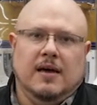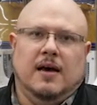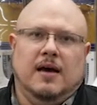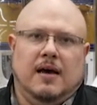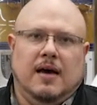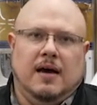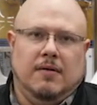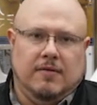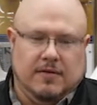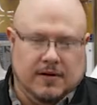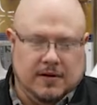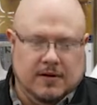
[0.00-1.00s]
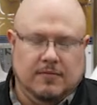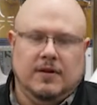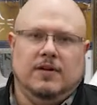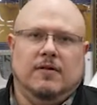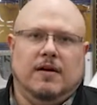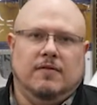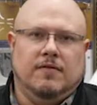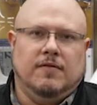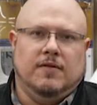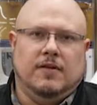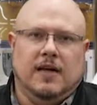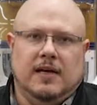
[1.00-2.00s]
However, we do have a
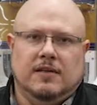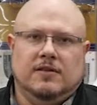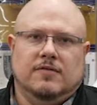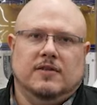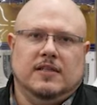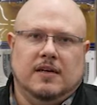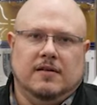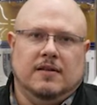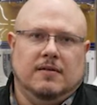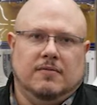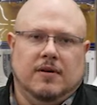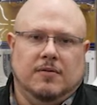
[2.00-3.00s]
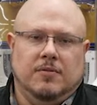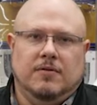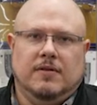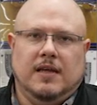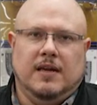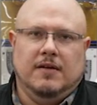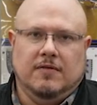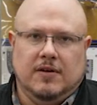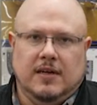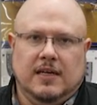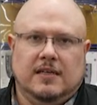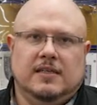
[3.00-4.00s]
full line service center that will help you with any of your
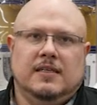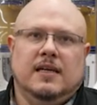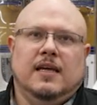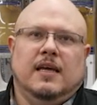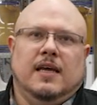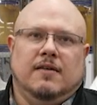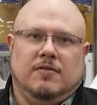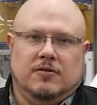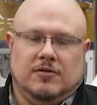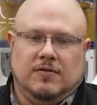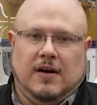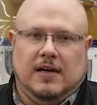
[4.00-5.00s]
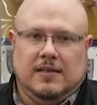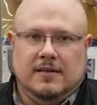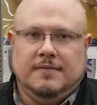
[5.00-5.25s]
needs if those arise.